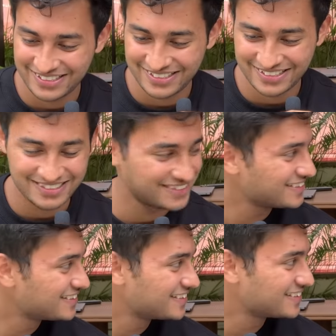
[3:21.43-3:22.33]

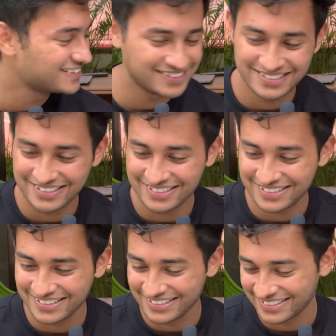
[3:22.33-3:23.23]

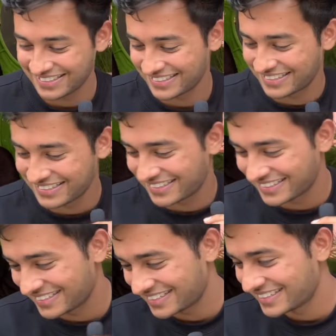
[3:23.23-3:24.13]

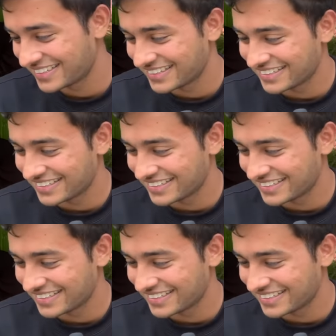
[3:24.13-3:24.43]
No words are spoken by the person on screen.